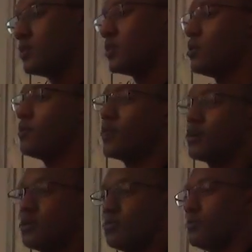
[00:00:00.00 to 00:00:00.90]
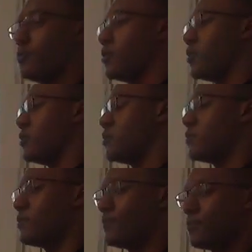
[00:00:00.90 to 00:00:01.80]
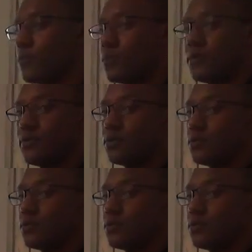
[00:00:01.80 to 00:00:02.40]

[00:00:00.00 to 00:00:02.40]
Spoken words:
with like a portfolio or whatever